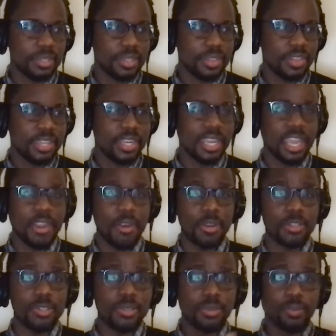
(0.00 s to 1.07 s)
the
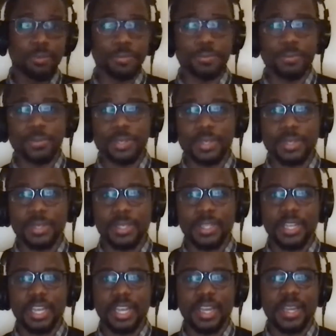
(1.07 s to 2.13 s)
inherent sort of
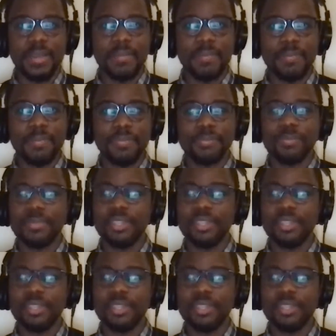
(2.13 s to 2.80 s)
uh, um,